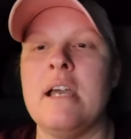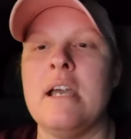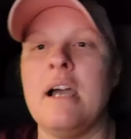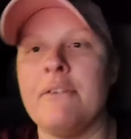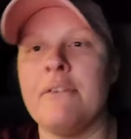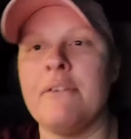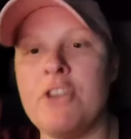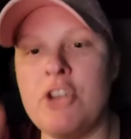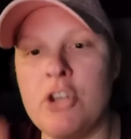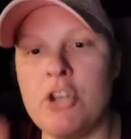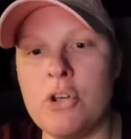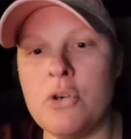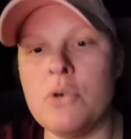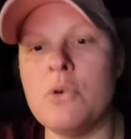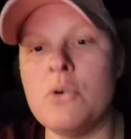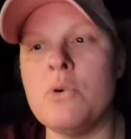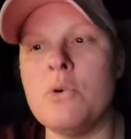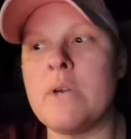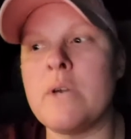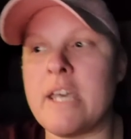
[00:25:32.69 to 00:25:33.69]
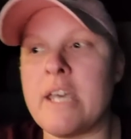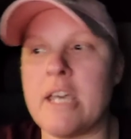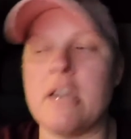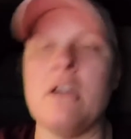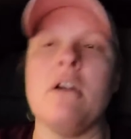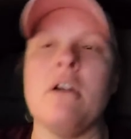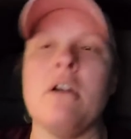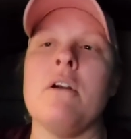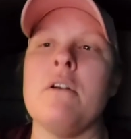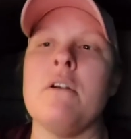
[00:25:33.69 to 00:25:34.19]
If you
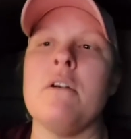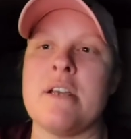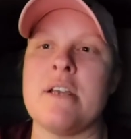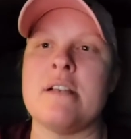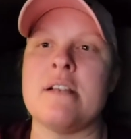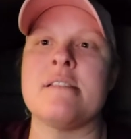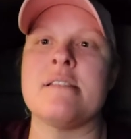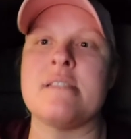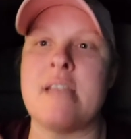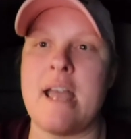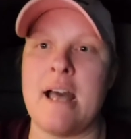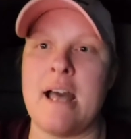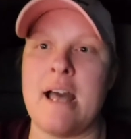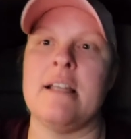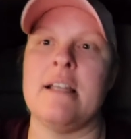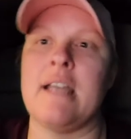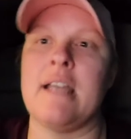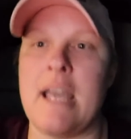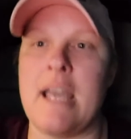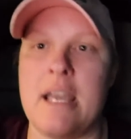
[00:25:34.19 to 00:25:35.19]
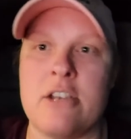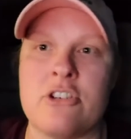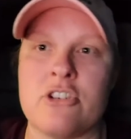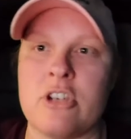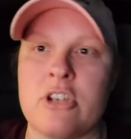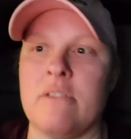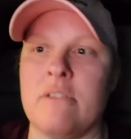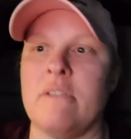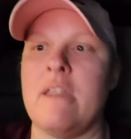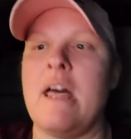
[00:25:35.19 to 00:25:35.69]
hear this
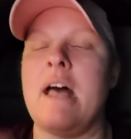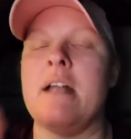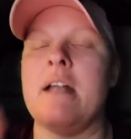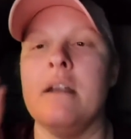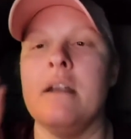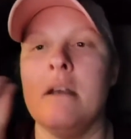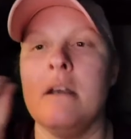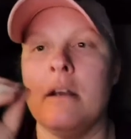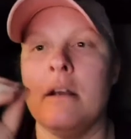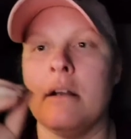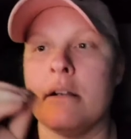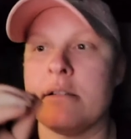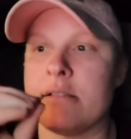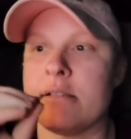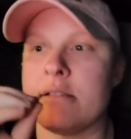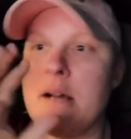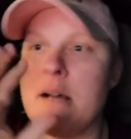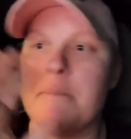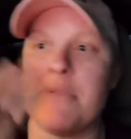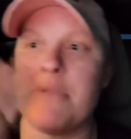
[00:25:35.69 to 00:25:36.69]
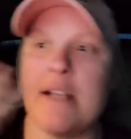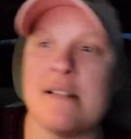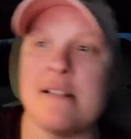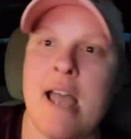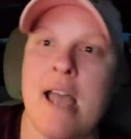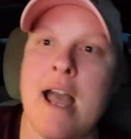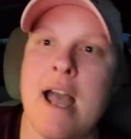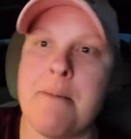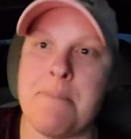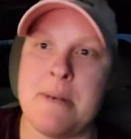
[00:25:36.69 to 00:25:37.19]
allegation that something's
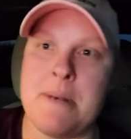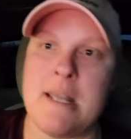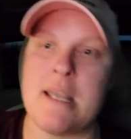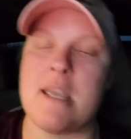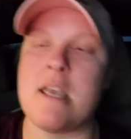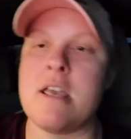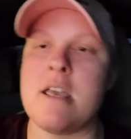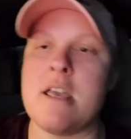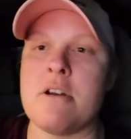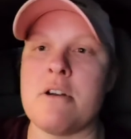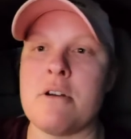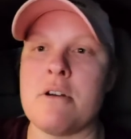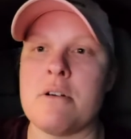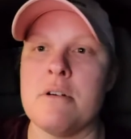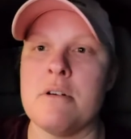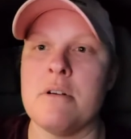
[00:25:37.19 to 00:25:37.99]
happening here,